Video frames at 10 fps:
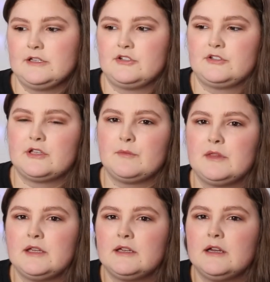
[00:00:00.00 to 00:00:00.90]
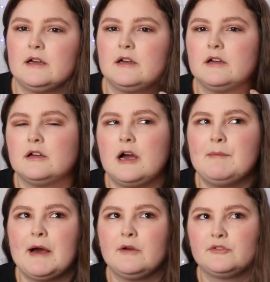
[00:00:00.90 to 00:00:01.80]
there's just something
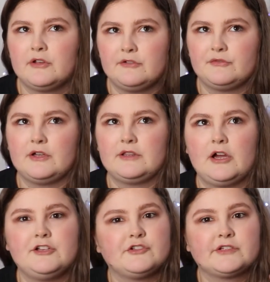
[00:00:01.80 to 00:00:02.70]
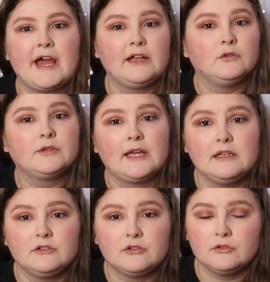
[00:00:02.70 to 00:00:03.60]
about sci-fi that I just cannot get
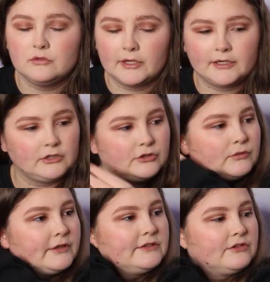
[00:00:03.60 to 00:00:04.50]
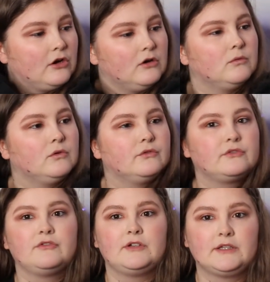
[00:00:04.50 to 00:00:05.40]
into. Like, I don't like Star Wars
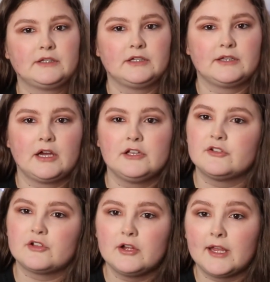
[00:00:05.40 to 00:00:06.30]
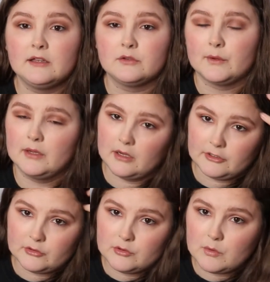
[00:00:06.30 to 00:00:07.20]
or anything like that. I just can't get into it. I
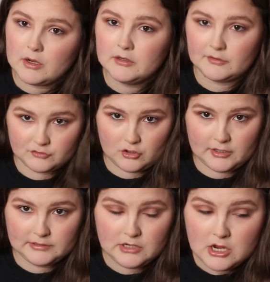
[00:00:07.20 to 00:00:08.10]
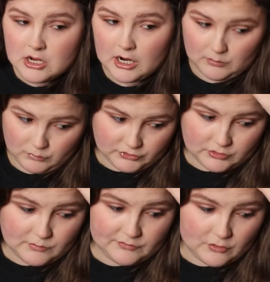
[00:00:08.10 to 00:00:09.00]
don't know why. I've tried. I watched
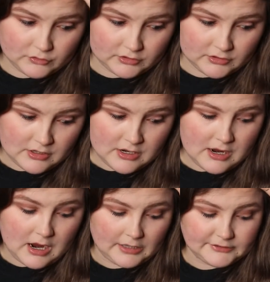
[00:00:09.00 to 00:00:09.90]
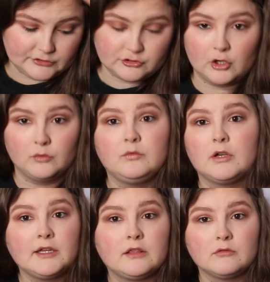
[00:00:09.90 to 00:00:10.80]
them with Connor. I just don't
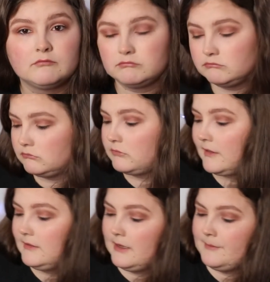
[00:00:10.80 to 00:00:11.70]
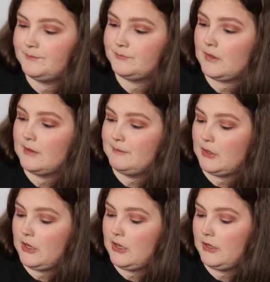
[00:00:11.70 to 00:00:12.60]
like them. That's it.
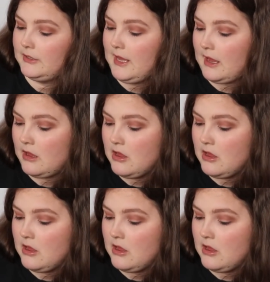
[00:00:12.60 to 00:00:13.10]
But yeah.